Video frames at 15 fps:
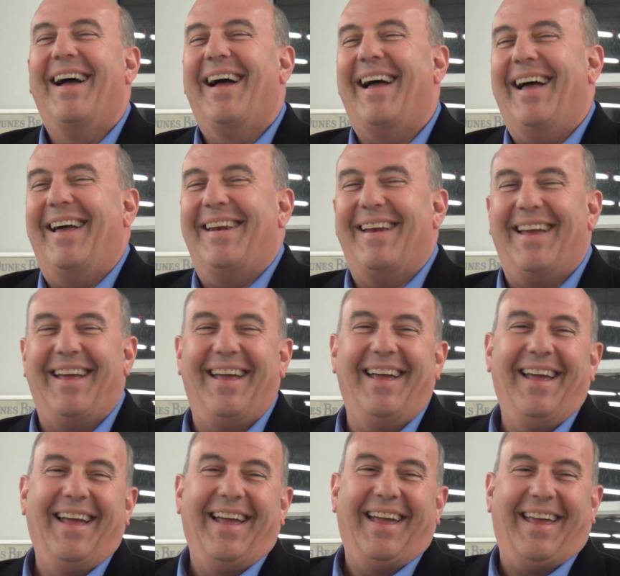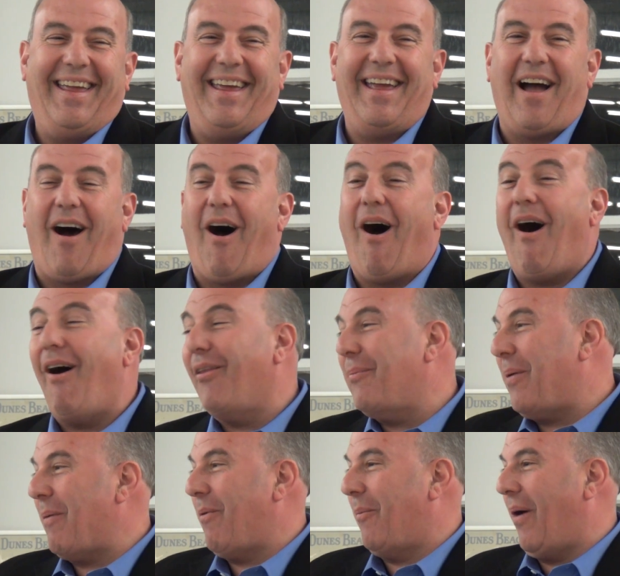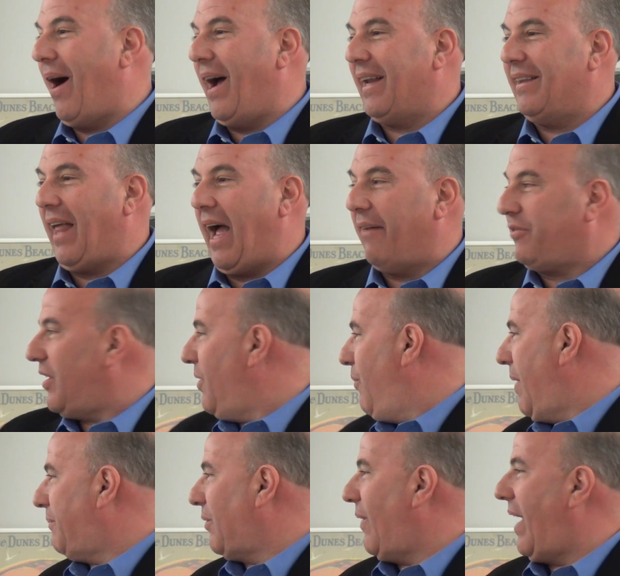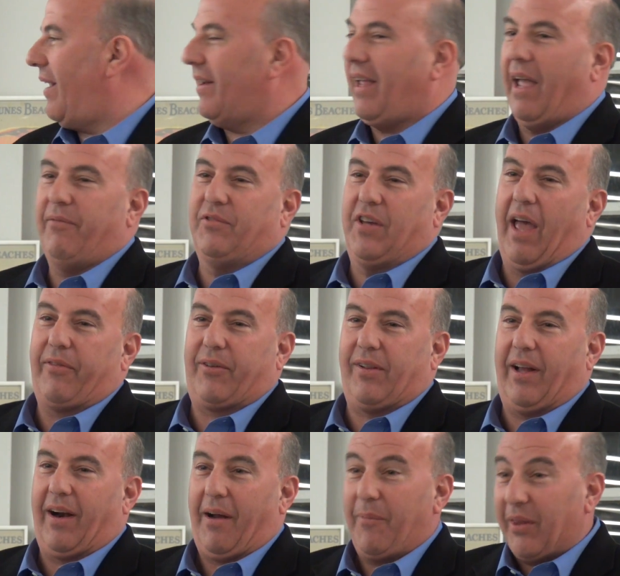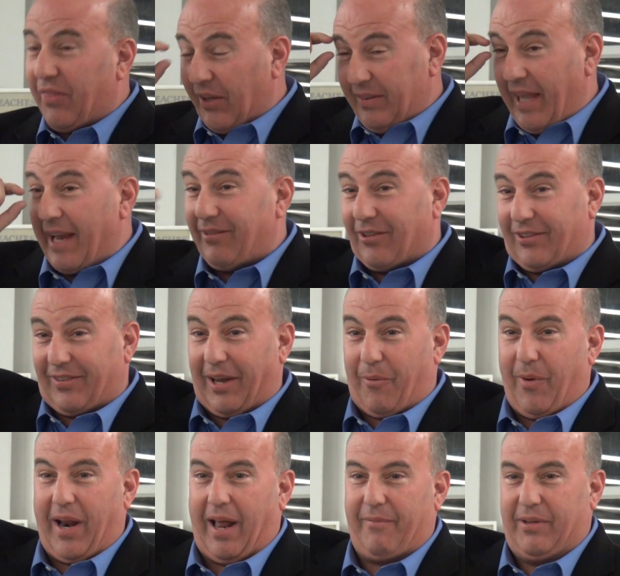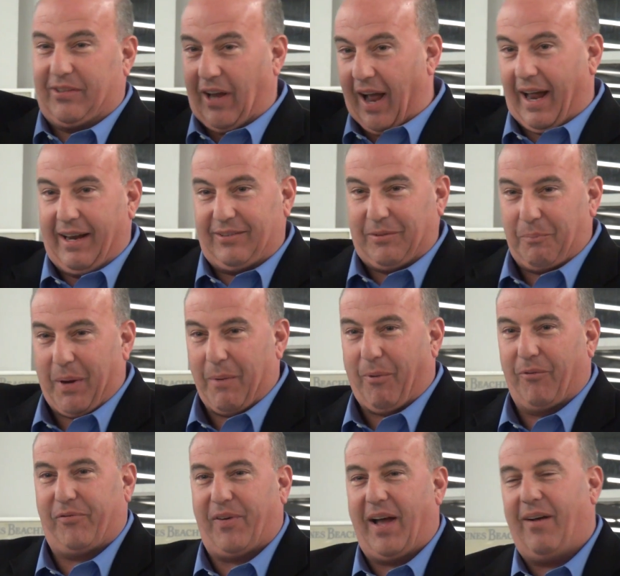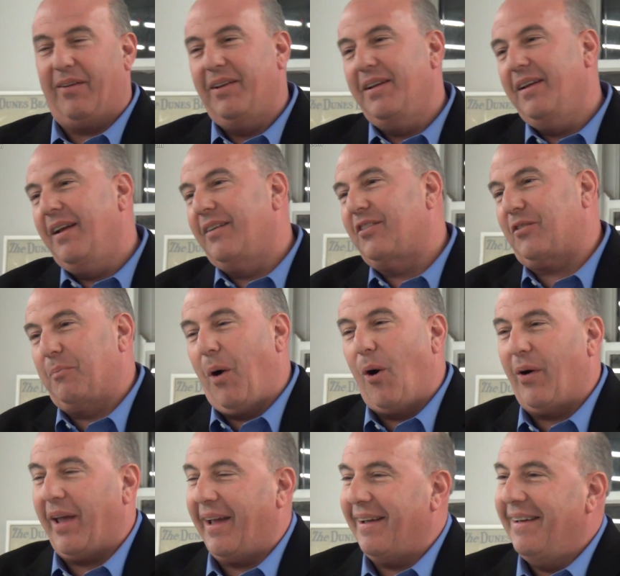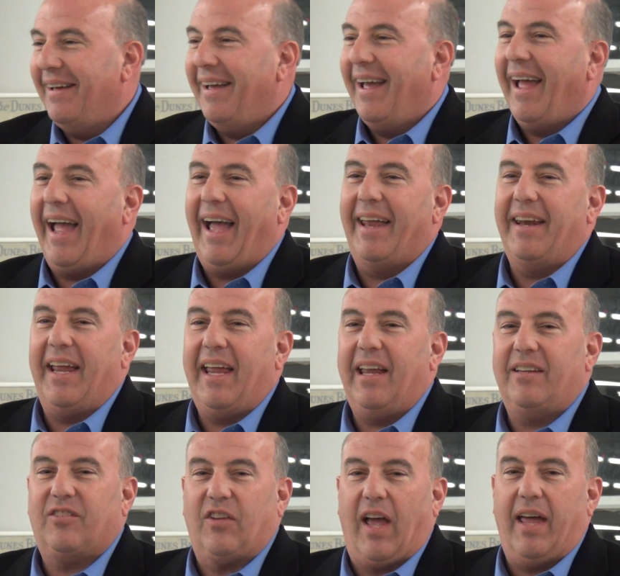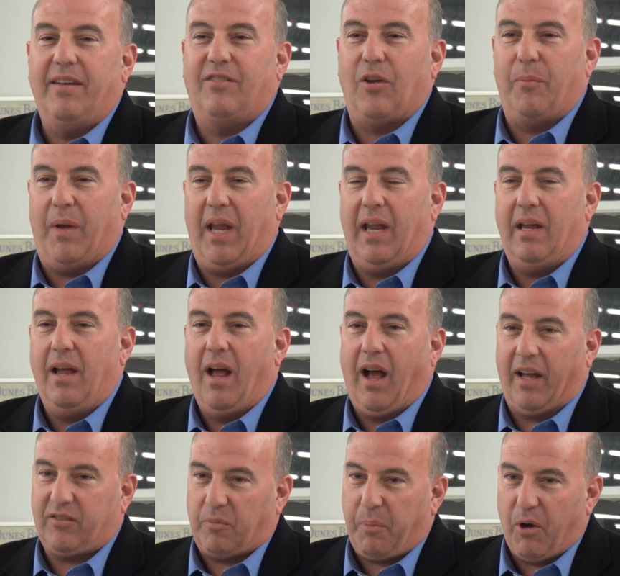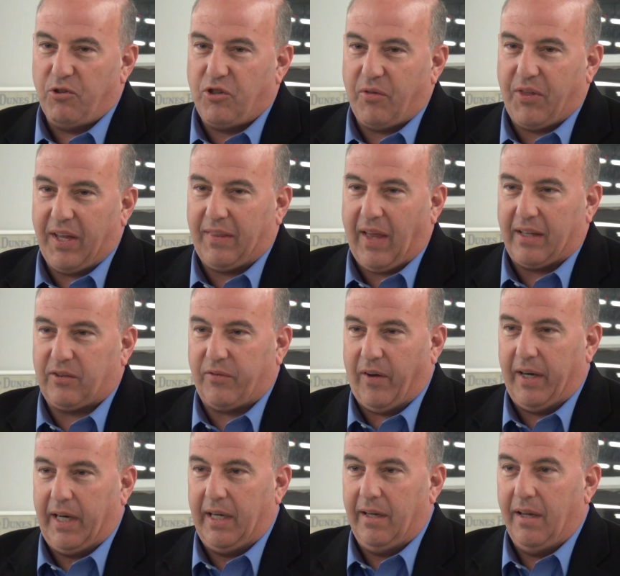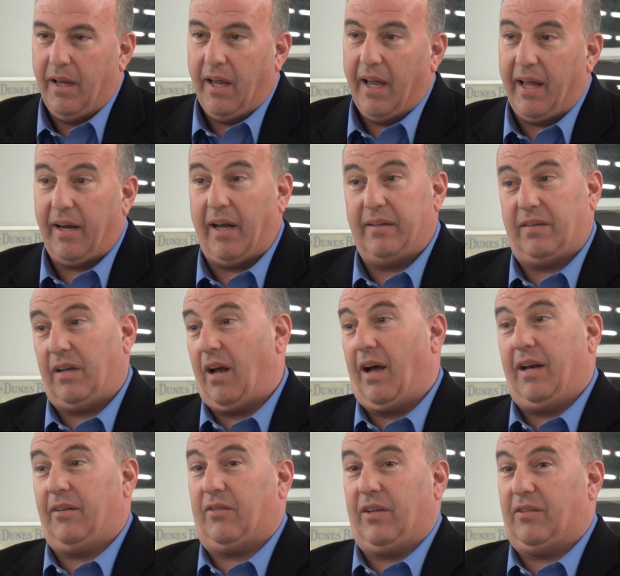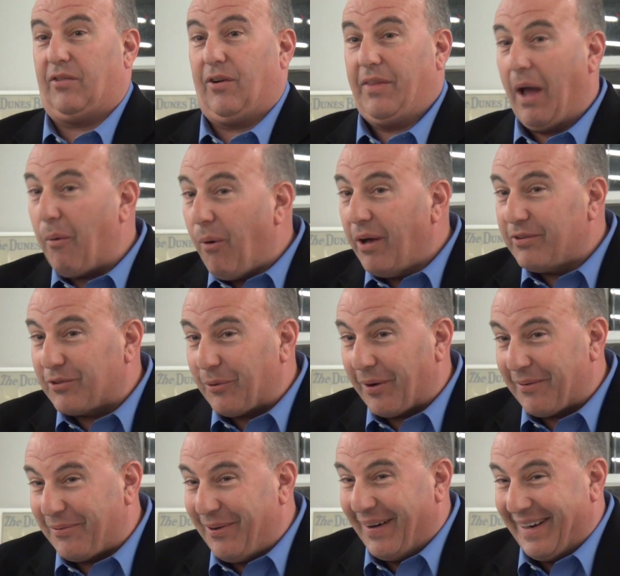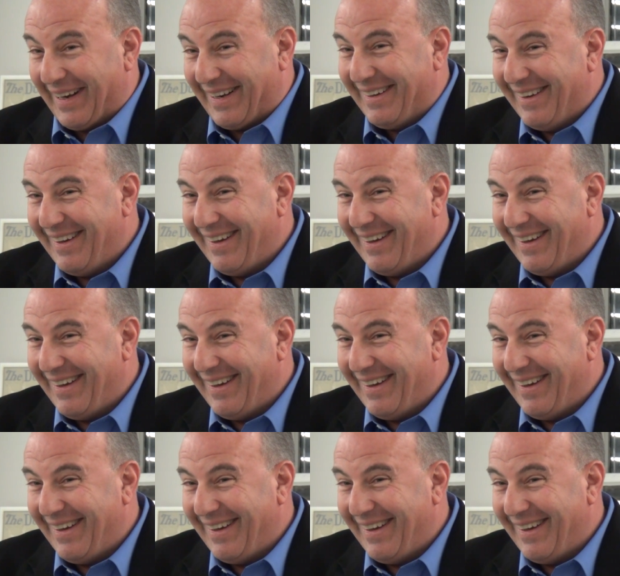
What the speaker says: And all the people behind laughed and he whipped around and gave death glare. I mean, lasers like went out of his eyes and people fell smoking. And he said to me, I suppose you think that's funny. And I said, honestly, sir, that was sort of funny.